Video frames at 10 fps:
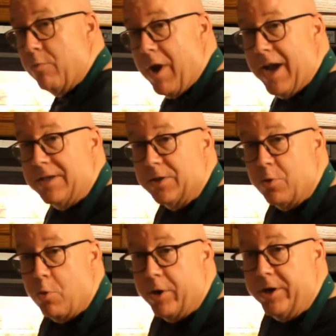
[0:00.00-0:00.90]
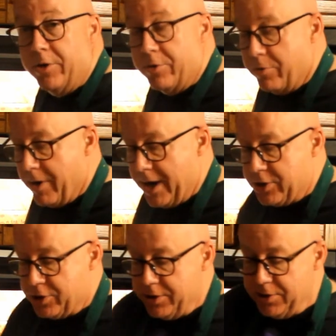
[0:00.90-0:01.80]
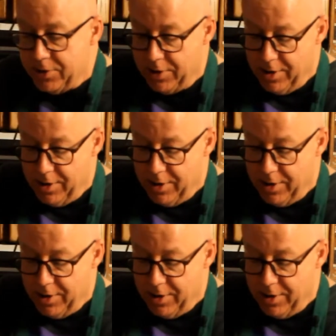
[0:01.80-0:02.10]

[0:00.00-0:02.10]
rice according to directions.